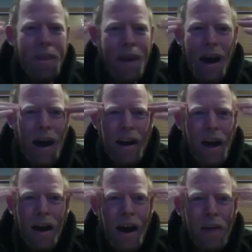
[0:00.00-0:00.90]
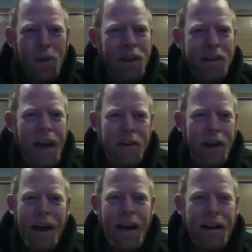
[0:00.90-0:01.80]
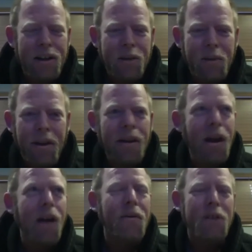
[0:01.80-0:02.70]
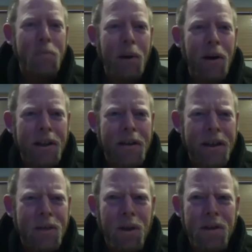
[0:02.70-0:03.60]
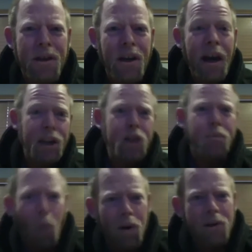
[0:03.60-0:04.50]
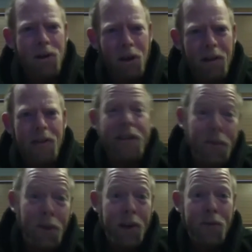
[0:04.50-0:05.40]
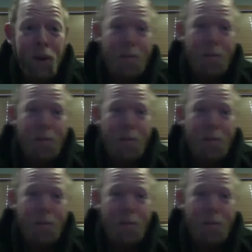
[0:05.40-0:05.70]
hadn't put it together yet. I hadn't had enough experience that this was a sport cert different from a